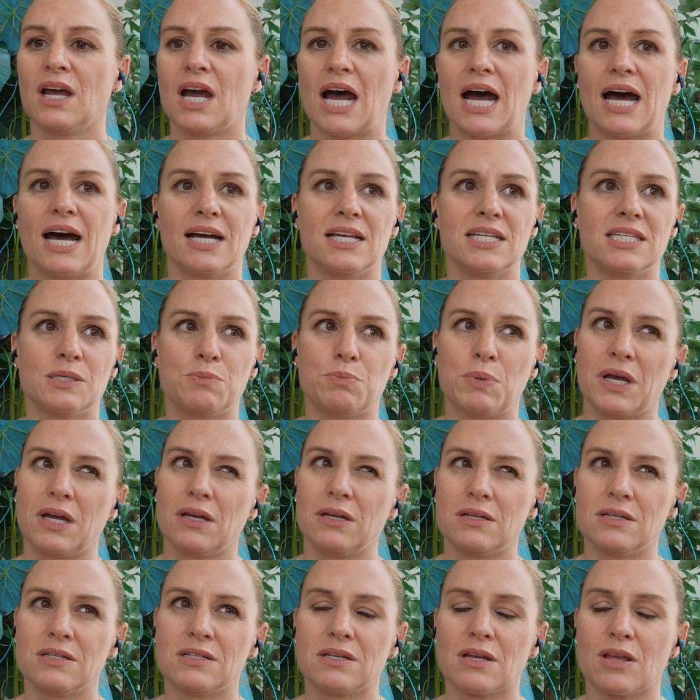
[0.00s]
I
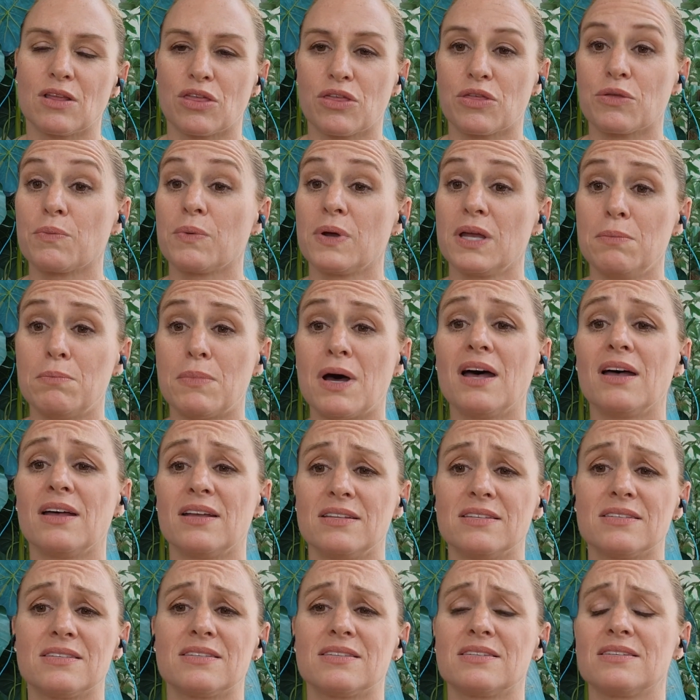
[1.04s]
spent 3
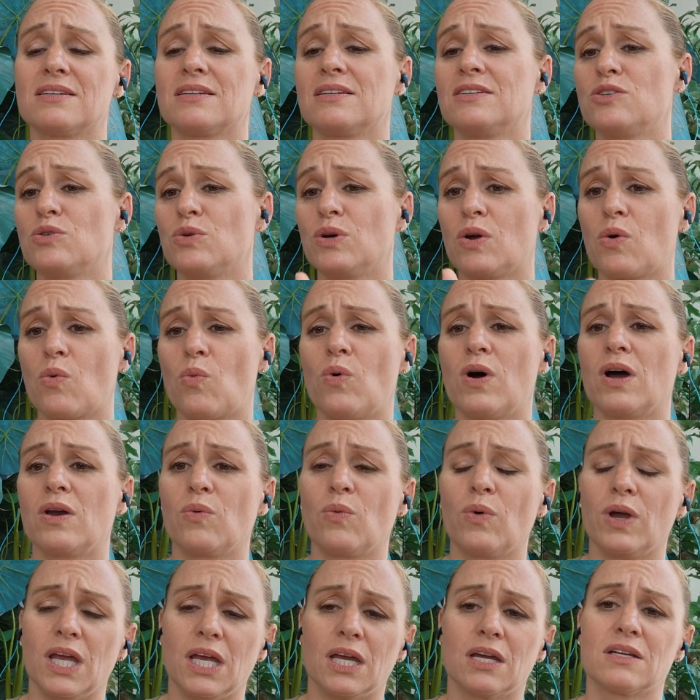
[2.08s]
months doing 1
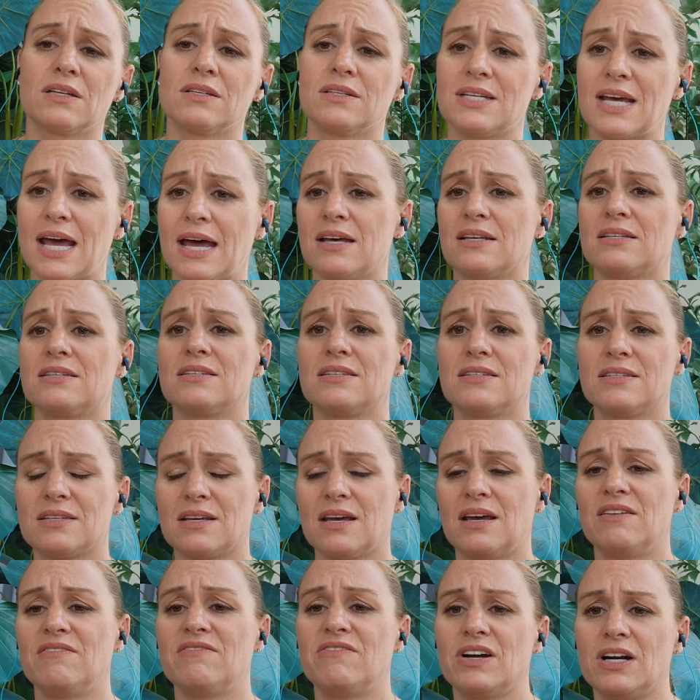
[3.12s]
week tests
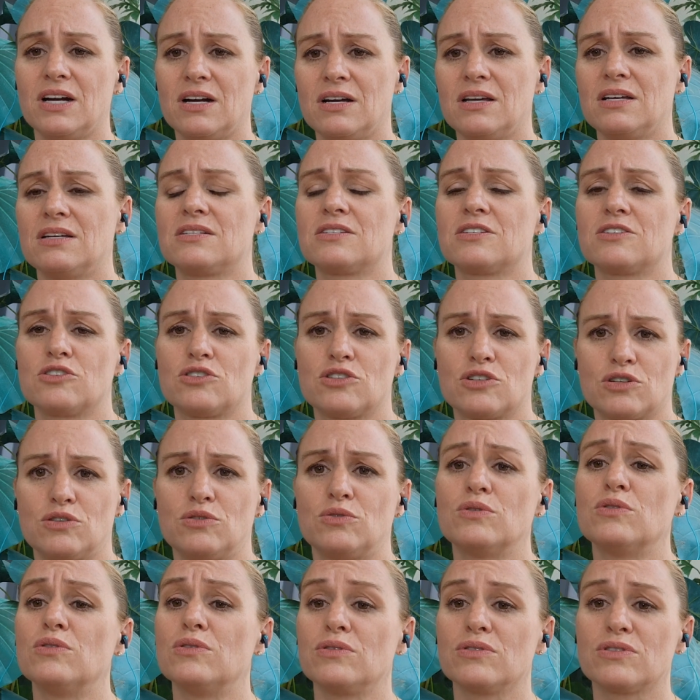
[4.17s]
at various
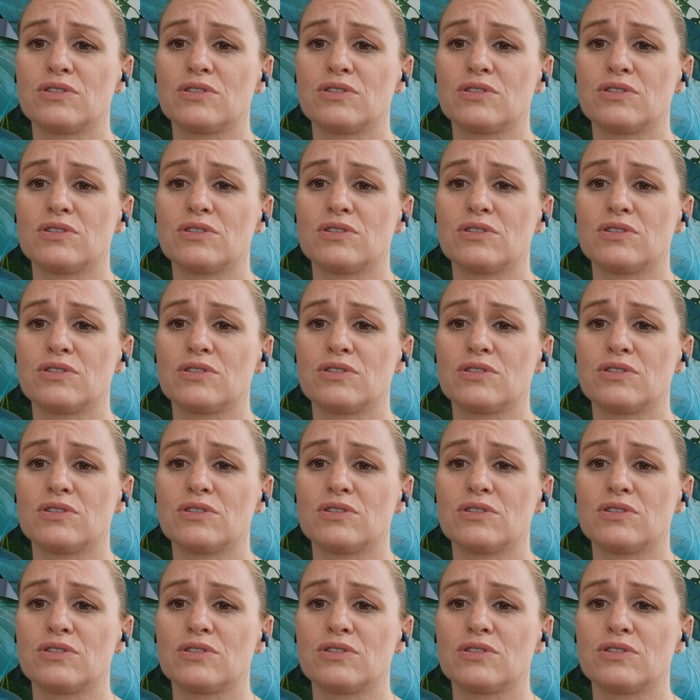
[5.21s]
schools.